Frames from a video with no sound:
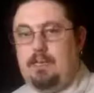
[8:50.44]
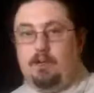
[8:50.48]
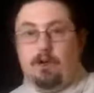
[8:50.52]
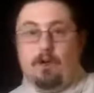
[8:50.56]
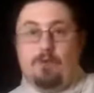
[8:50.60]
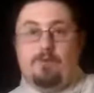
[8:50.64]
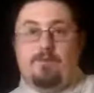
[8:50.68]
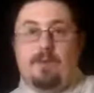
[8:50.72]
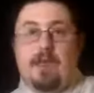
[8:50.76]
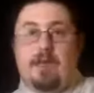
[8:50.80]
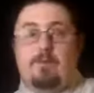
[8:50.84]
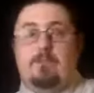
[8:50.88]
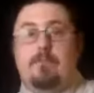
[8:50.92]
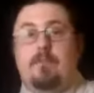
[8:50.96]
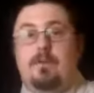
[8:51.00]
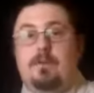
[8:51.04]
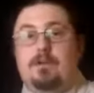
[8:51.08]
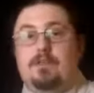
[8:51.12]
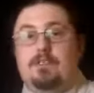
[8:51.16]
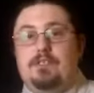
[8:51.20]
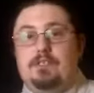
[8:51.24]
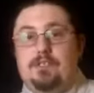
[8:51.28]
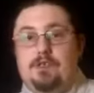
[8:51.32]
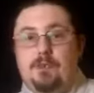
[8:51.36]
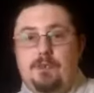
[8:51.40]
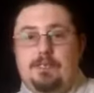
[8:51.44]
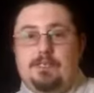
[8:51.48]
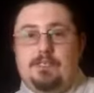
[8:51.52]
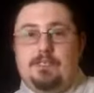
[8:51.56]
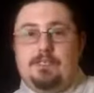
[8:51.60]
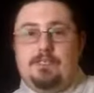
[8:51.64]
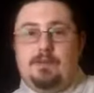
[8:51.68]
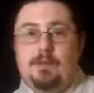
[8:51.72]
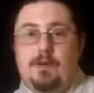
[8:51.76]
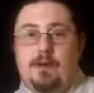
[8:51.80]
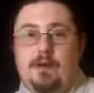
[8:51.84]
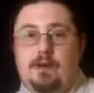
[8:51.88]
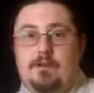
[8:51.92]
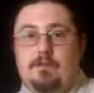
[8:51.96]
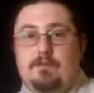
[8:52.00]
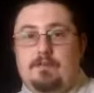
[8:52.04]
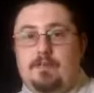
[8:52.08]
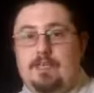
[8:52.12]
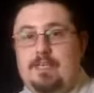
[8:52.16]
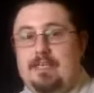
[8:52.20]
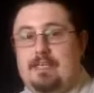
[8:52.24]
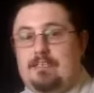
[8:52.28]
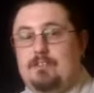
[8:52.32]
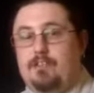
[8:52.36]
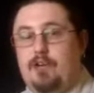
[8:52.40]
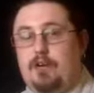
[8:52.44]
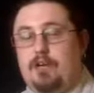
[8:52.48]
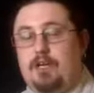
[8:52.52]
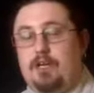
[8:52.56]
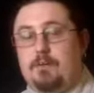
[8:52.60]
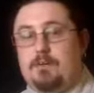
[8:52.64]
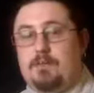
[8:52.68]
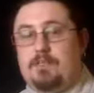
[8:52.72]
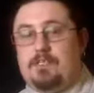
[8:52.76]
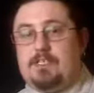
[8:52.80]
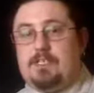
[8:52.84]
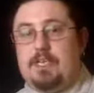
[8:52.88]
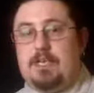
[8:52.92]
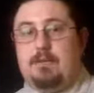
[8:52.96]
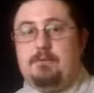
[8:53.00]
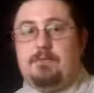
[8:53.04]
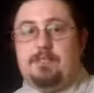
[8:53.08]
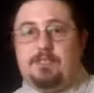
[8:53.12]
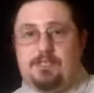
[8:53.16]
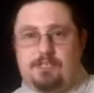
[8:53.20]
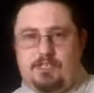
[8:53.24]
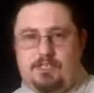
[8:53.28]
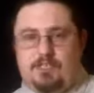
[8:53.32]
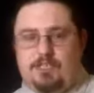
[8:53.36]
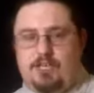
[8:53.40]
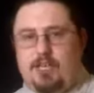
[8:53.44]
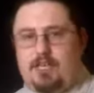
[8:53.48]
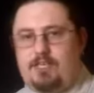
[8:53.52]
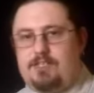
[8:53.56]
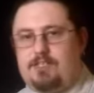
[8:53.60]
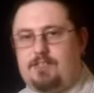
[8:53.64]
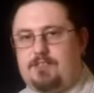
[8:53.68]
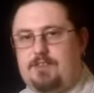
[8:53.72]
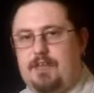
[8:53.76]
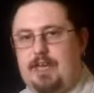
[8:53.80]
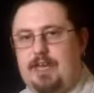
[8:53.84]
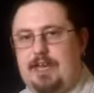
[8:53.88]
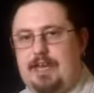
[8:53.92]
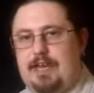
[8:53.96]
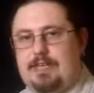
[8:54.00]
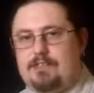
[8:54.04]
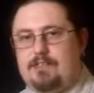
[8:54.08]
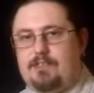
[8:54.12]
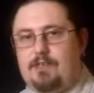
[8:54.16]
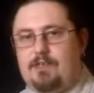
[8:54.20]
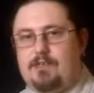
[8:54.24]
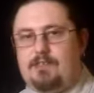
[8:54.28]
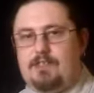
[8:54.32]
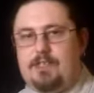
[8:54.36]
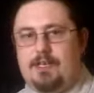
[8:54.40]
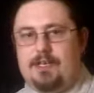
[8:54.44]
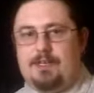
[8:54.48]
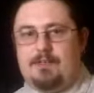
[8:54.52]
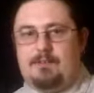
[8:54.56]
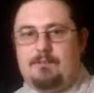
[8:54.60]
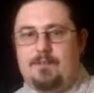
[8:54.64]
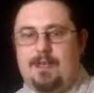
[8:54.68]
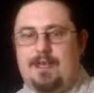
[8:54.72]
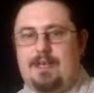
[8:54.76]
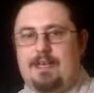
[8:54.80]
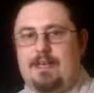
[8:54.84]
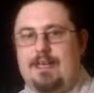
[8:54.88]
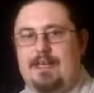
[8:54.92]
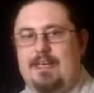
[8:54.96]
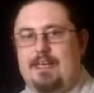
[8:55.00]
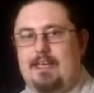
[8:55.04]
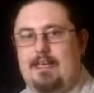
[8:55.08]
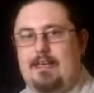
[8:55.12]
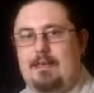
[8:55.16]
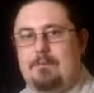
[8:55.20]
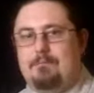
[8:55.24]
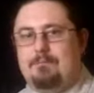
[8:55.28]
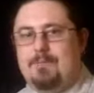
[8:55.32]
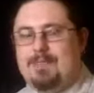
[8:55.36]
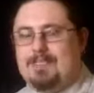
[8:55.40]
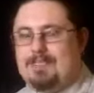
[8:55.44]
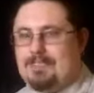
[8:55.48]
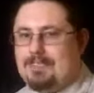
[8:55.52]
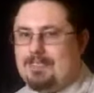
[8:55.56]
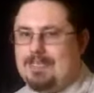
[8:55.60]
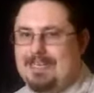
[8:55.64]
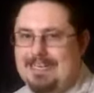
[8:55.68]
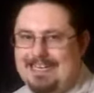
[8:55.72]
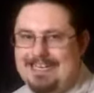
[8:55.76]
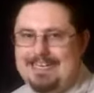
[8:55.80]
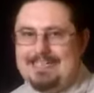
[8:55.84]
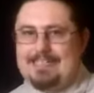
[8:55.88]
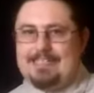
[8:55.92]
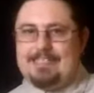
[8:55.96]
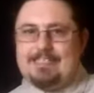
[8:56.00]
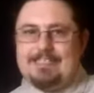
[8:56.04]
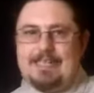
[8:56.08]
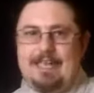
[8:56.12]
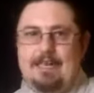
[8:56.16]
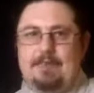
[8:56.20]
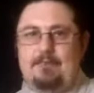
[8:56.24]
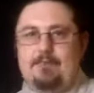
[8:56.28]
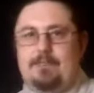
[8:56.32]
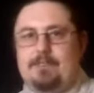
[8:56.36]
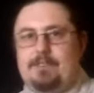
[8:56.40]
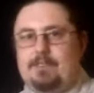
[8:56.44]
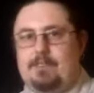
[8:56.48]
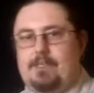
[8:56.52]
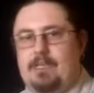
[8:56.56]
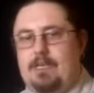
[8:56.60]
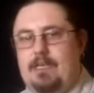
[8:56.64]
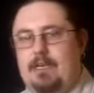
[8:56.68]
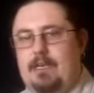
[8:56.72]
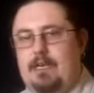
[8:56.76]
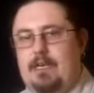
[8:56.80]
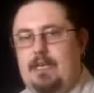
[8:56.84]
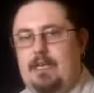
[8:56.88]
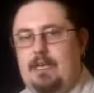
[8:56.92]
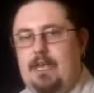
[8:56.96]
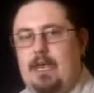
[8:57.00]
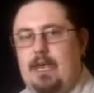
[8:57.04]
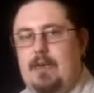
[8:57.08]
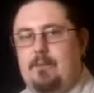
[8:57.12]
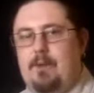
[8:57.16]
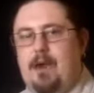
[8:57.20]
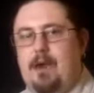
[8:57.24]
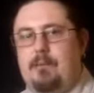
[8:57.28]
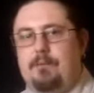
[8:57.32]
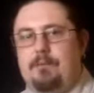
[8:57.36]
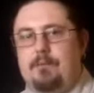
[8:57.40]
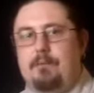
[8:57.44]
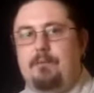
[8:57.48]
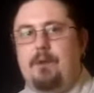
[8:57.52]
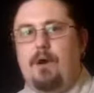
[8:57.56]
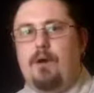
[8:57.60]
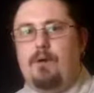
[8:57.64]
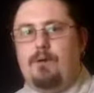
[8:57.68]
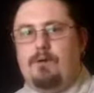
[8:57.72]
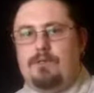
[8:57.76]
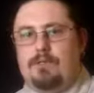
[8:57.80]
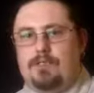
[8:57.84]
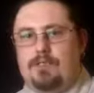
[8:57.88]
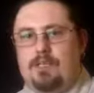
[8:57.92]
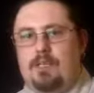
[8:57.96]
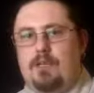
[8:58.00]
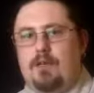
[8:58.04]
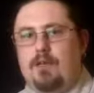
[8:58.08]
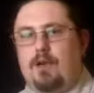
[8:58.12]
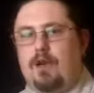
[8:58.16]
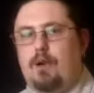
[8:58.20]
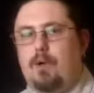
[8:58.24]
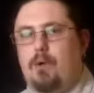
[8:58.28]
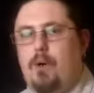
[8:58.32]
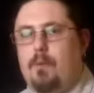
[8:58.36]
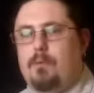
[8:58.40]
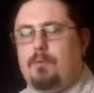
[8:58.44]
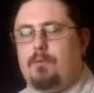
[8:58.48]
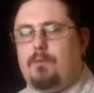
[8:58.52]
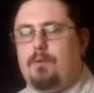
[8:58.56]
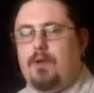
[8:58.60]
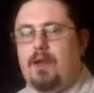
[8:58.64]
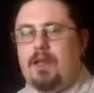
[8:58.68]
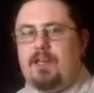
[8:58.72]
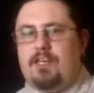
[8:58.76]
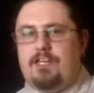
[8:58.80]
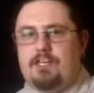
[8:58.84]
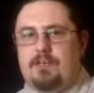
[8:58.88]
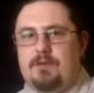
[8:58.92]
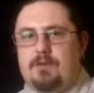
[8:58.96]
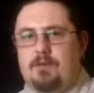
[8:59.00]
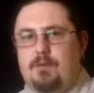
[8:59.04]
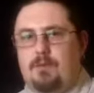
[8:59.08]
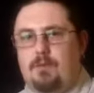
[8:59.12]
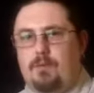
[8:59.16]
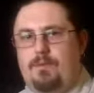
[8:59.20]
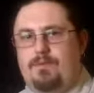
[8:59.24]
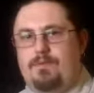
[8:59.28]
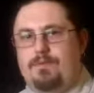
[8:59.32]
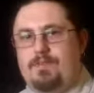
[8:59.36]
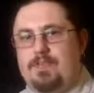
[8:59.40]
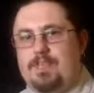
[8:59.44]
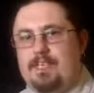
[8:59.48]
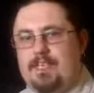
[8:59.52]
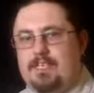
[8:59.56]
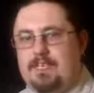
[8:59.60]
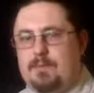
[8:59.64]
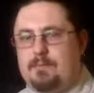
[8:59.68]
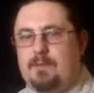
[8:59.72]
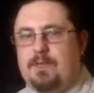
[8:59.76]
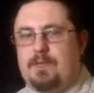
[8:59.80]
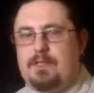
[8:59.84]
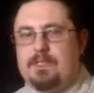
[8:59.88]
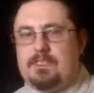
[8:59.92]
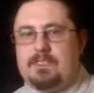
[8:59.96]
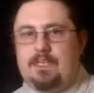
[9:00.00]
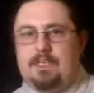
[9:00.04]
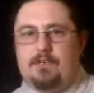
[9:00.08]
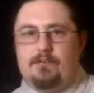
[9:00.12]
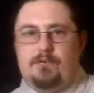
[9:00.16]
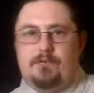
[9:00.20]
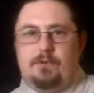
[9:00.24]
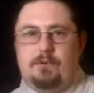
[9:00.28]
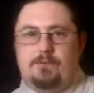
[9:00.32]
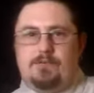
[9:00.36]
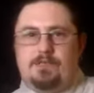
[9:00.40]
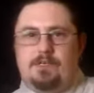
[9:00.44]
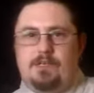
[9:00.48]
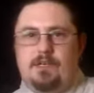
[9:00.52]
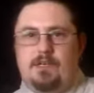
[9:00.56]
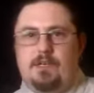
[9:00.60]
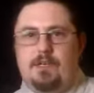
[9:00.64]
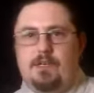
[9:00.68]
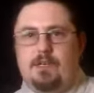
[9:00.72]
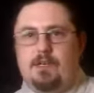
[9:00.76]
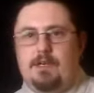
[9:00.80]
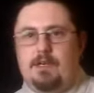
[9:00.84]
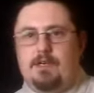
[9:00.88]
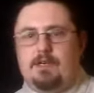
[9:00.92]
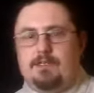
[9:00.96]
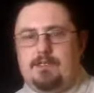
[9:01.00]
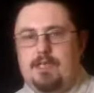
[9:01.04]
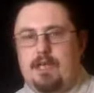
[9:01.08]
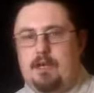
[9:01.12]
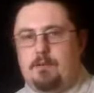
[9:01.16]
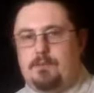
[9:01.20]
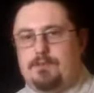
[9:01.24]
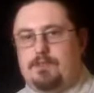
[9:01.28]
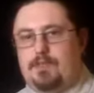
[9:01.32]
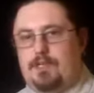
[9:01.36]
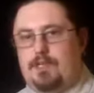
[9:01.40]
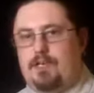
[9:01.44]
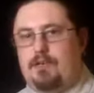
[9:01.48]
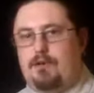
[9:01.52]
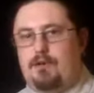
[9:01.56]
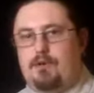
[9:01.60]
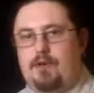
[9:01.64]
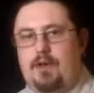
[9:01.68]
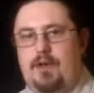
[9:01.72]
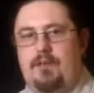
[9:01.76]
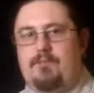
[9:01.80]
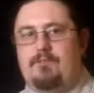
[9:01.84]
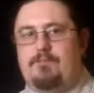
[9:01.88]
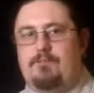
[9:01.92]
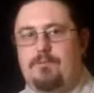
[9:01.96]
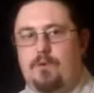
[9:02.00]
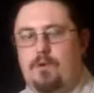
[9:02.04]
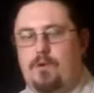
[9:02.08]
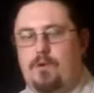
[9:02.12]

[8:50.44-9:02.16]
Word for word: In November 2012, leaked documents seemed to suggest that Atos had made misleading statements about proposed cooperation with disability groups to help secure a